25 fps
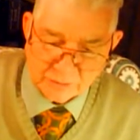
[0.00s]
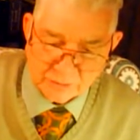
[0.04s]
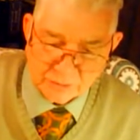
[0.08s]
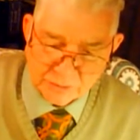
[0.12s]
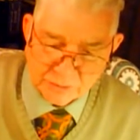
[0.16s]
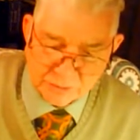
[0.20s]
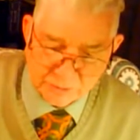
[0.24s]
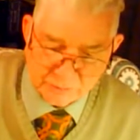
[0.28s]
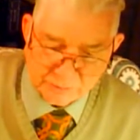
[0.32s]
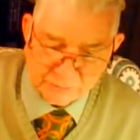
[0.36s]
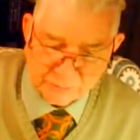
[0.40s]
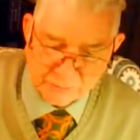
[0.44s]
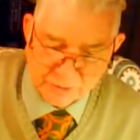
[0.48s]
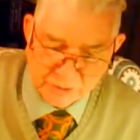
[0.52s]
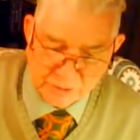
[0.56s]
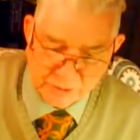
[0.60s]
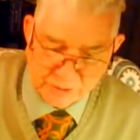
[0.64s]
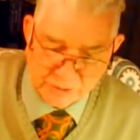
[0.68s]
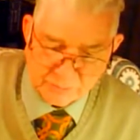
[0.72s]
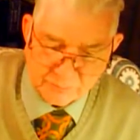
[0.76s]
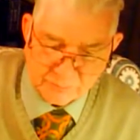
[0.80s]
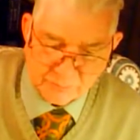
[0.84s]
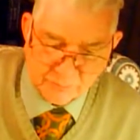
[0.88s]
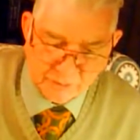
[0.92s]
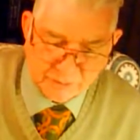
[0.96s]
looking for
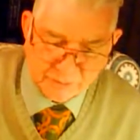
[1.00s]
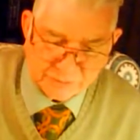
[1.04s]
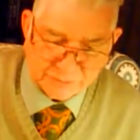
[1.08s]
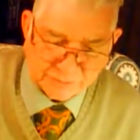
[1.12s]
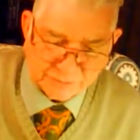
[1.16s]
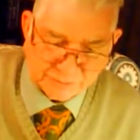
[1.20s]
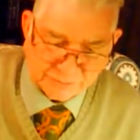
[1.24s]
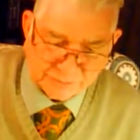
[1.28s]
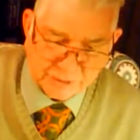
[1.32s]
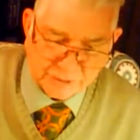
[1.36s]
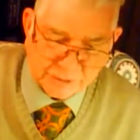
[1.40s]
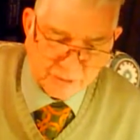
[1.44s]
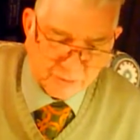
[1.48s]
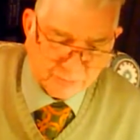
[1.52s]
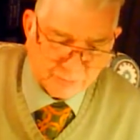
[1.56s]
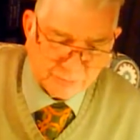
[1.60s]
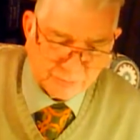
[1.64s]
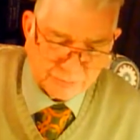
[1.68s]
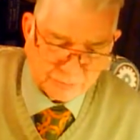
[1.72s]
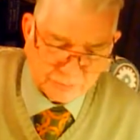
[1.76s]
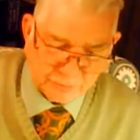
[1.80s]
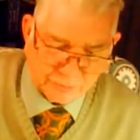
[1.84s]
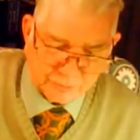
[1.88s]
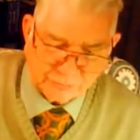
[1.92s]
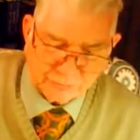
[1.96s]
him to set up
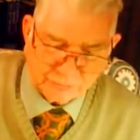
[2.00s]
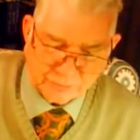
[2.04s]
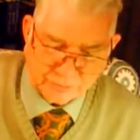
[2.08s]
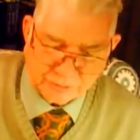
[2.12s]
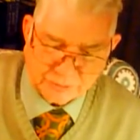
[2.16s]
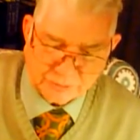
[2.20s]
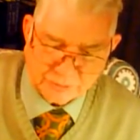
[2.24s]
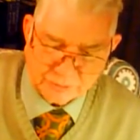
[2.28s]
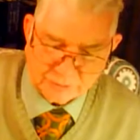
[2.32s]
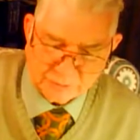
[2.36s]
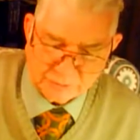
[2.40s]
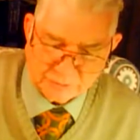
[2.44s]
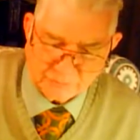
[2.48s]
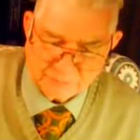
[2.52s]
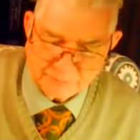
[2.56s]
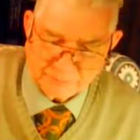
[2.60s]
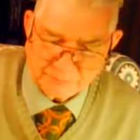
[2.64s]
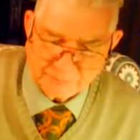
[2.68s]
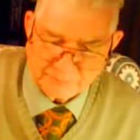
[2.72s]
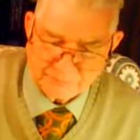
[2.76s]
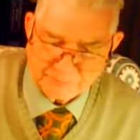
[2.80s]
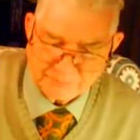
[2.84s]
his earthly kingdom.